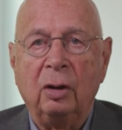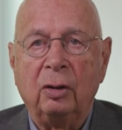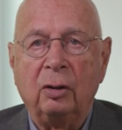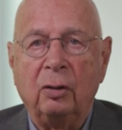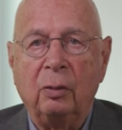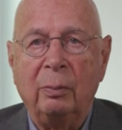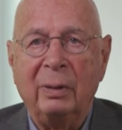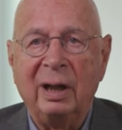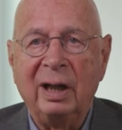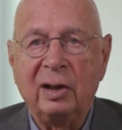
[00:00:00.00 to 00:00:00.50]

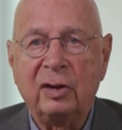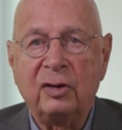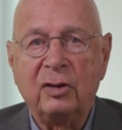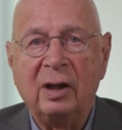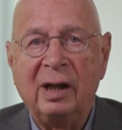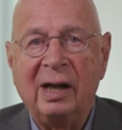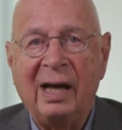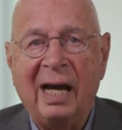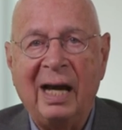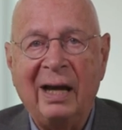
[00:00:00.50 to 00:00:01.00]
to make
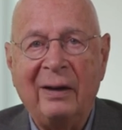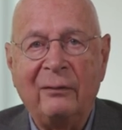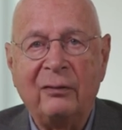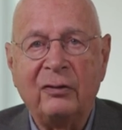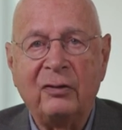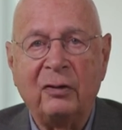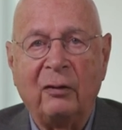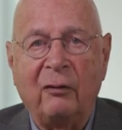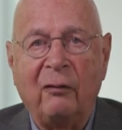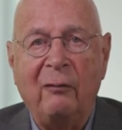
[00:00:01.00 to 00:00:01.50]
the
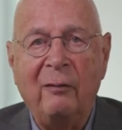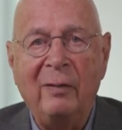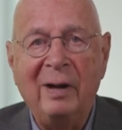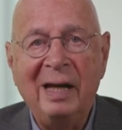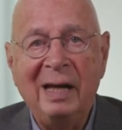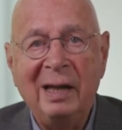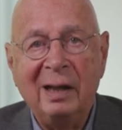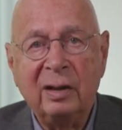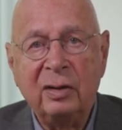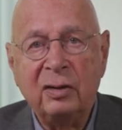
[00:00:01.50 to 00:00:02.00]
lives of
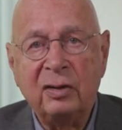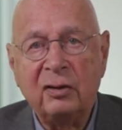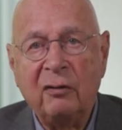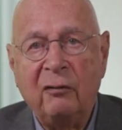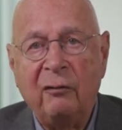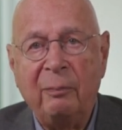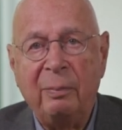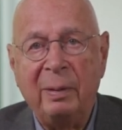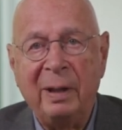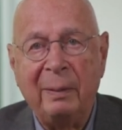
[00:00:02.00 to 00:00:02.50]
millions
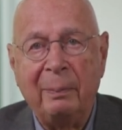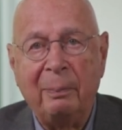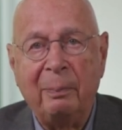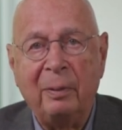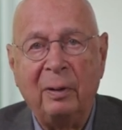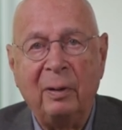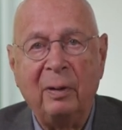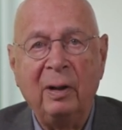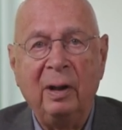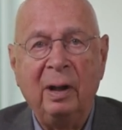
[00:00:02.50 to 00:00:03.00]
of
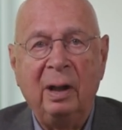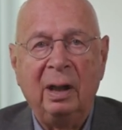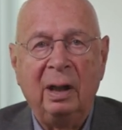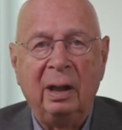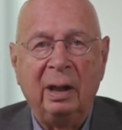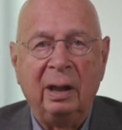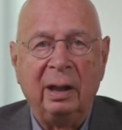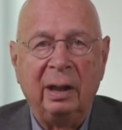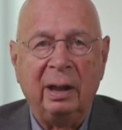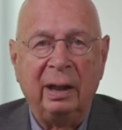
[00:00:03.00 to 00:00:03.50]
people
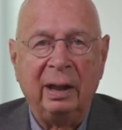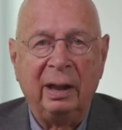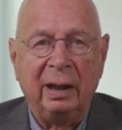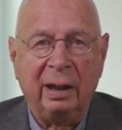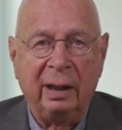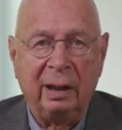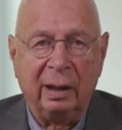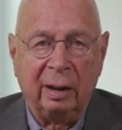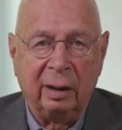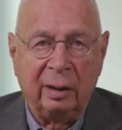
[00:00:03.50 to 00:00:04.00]

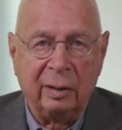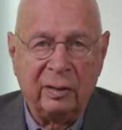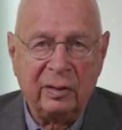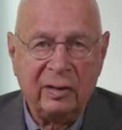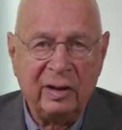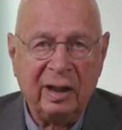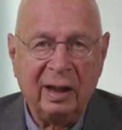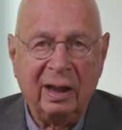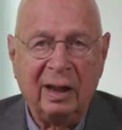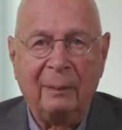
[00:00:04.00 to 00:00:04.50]
in
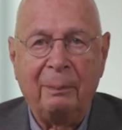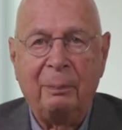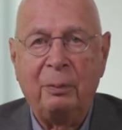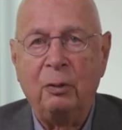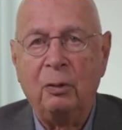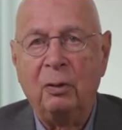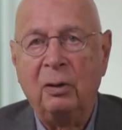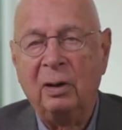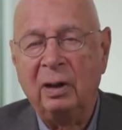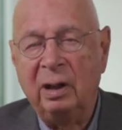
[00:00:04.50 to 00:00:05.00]

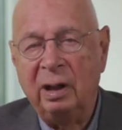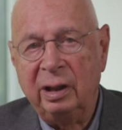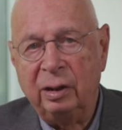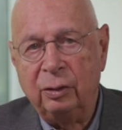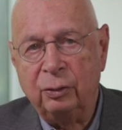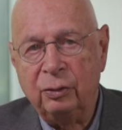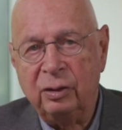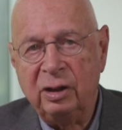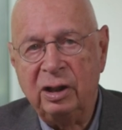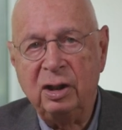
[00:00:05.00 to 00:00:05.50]
Singapore,
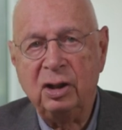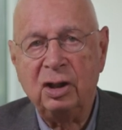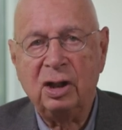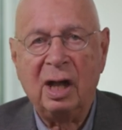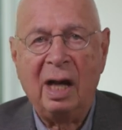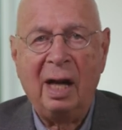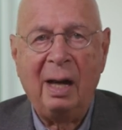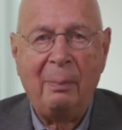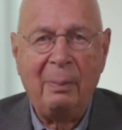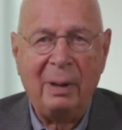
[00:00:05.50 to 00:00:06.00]

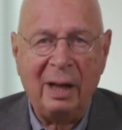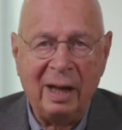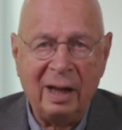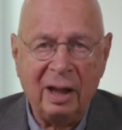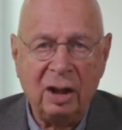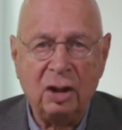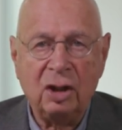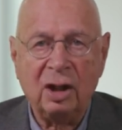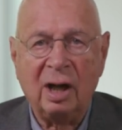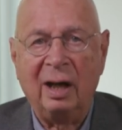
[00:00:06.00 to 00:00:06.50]
Indonesia,
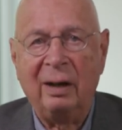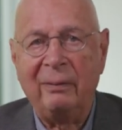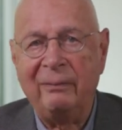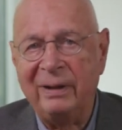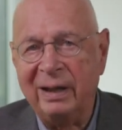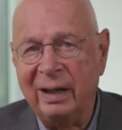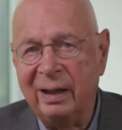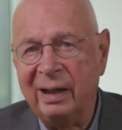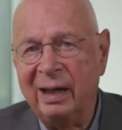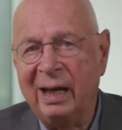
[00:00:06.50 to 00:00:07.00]
Malaysia,
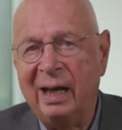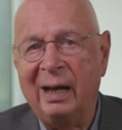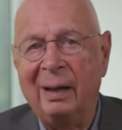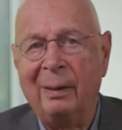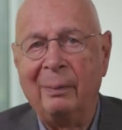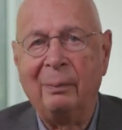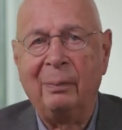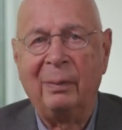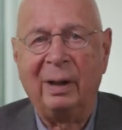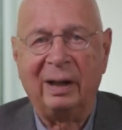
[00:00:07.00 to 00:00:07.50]

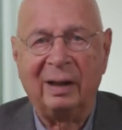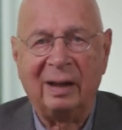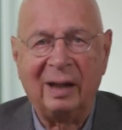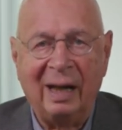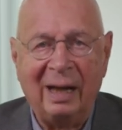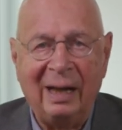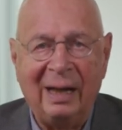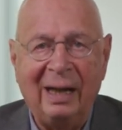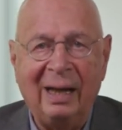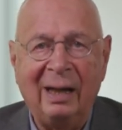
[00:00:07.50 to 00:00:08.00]
Vietnam, and
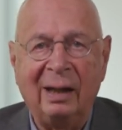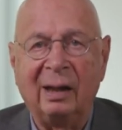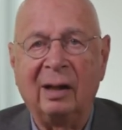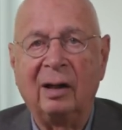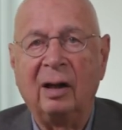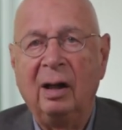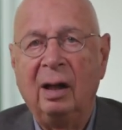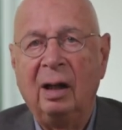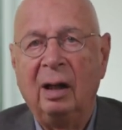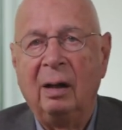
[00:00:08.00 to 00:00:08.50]
Thailand
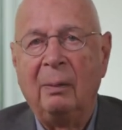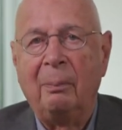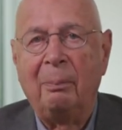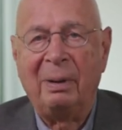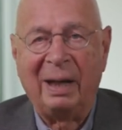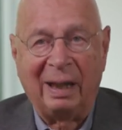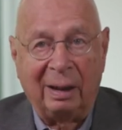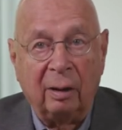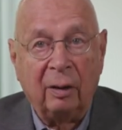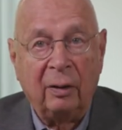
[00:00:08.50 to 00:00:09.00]

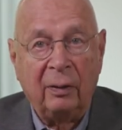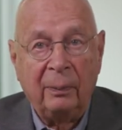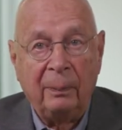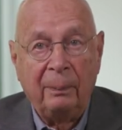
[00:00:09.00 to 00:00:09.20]
better.